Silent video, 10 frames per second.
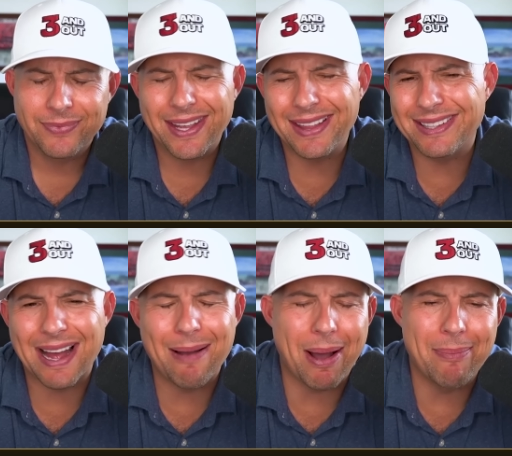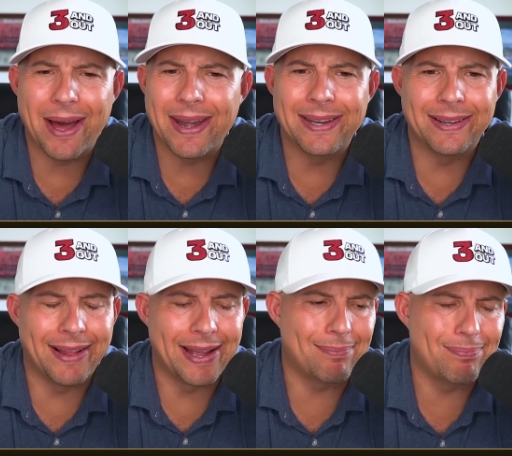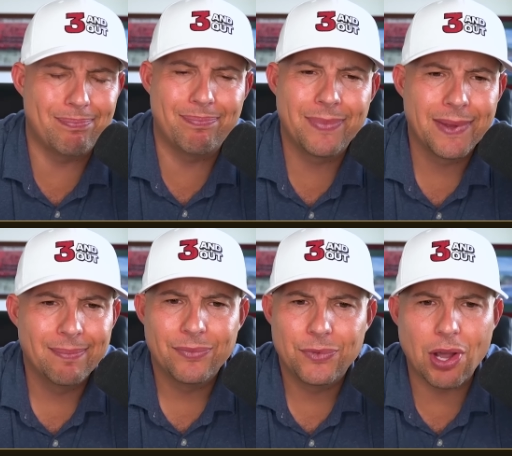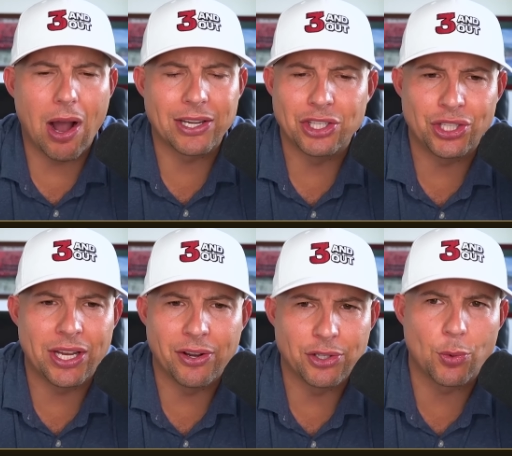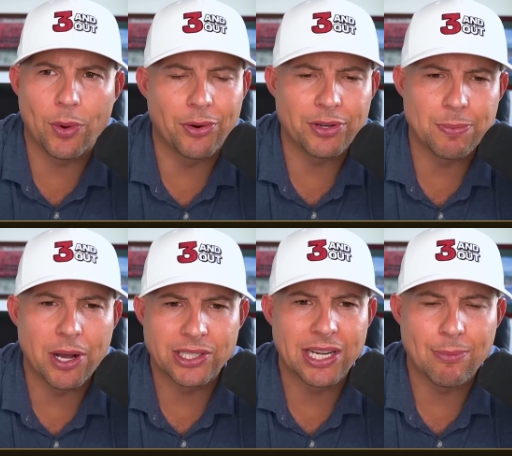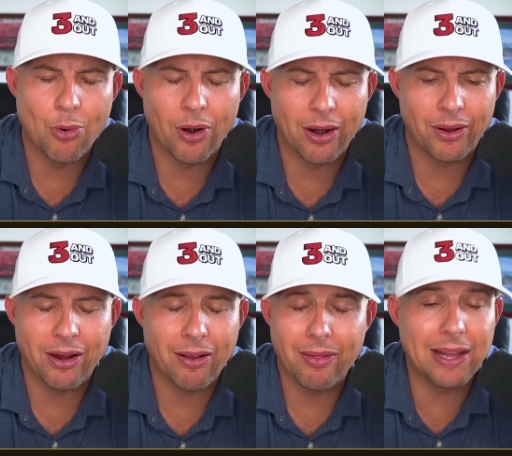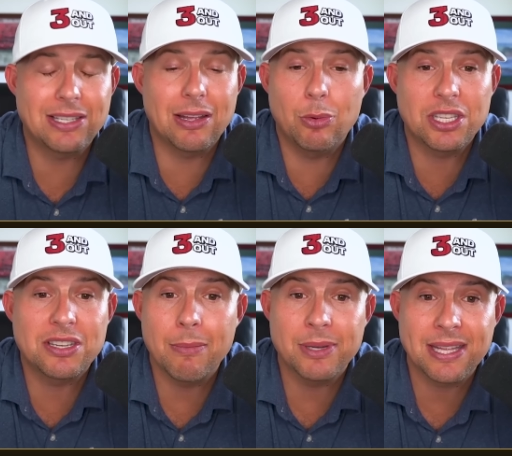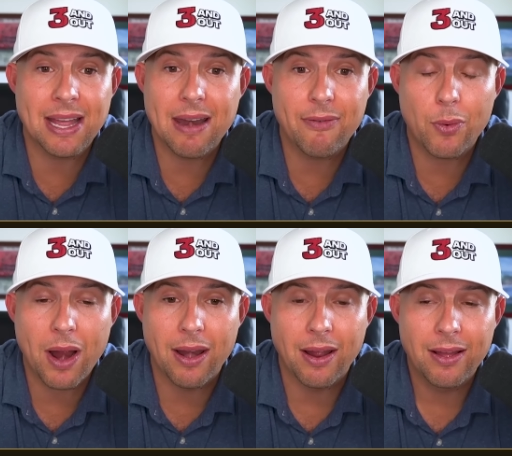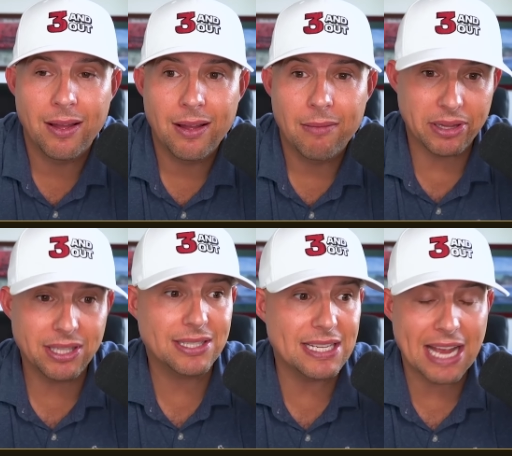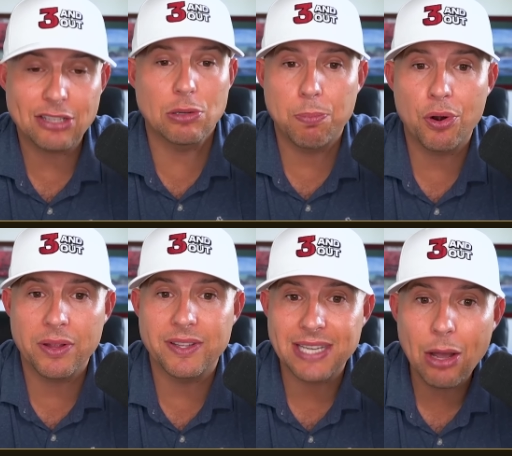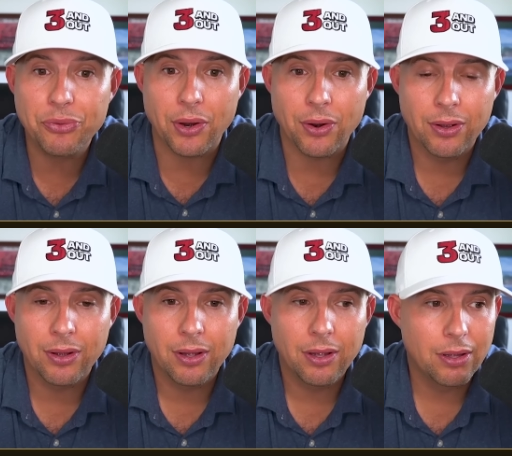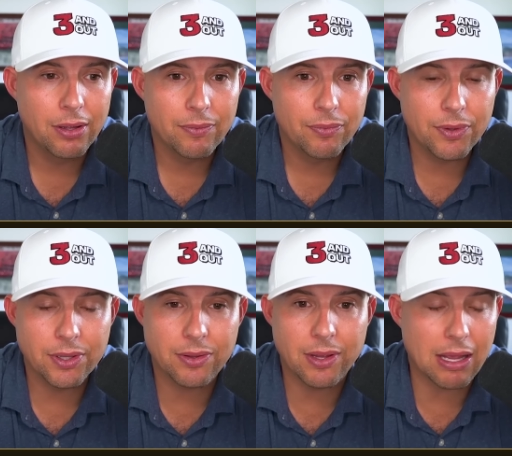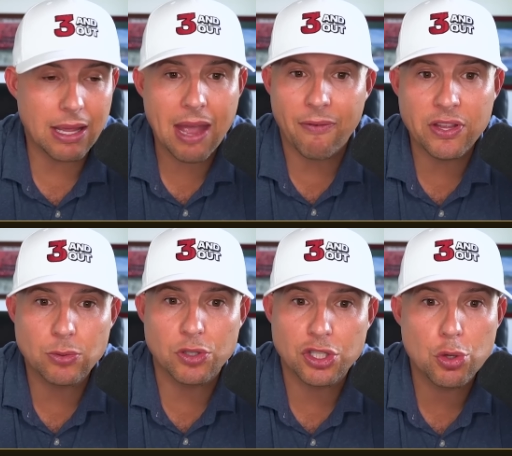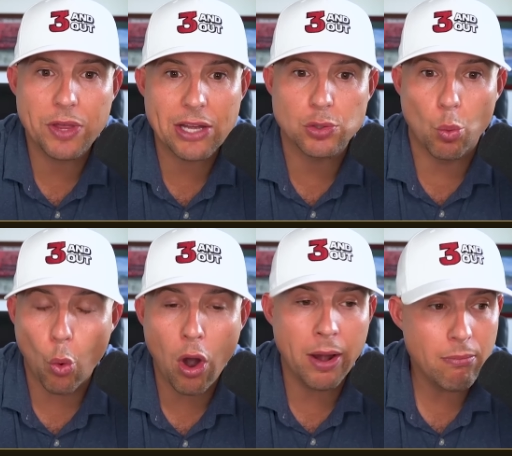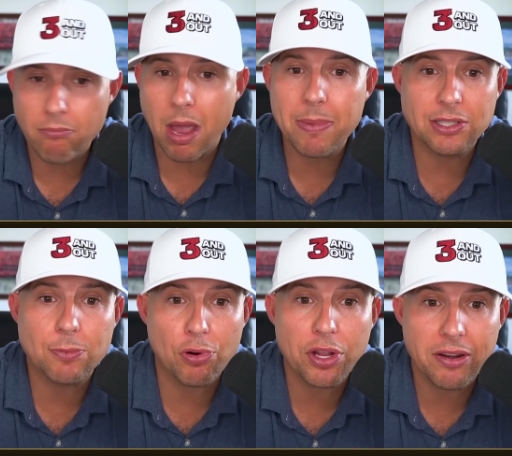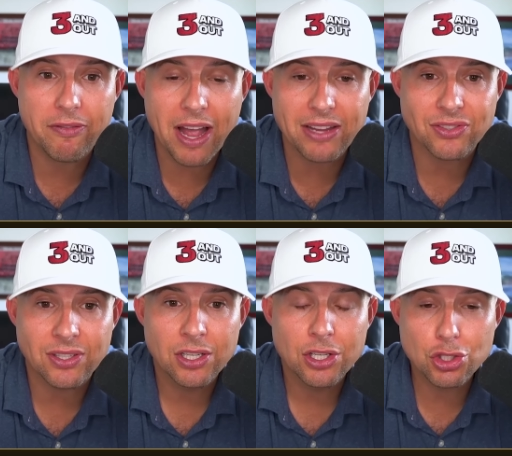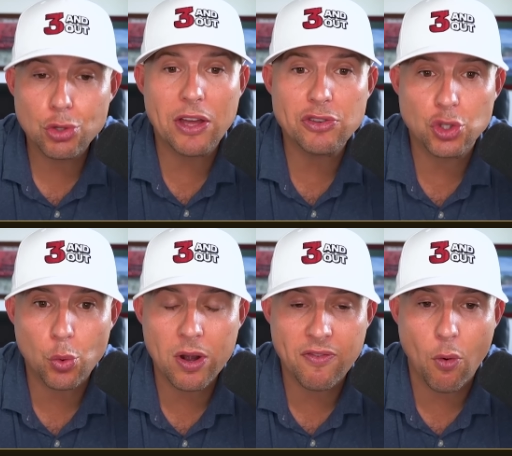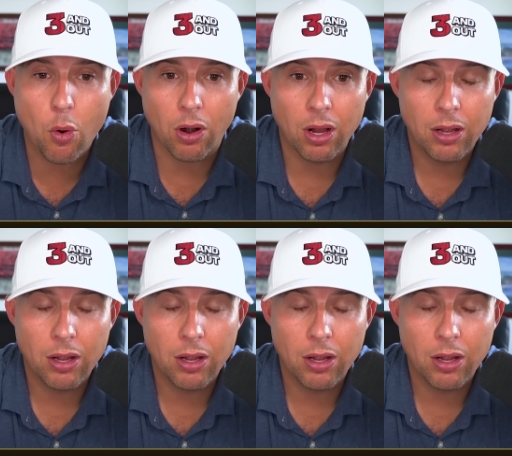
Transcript: Unless I'm not into like talking shit on Twitter as much anymore. I don't care. That's it was the dumbest thing I'd ever read. I'm like, this guy's actually putting this out there. Yeah, if this was 2001, maybe that's pretty good advice. It's 2024.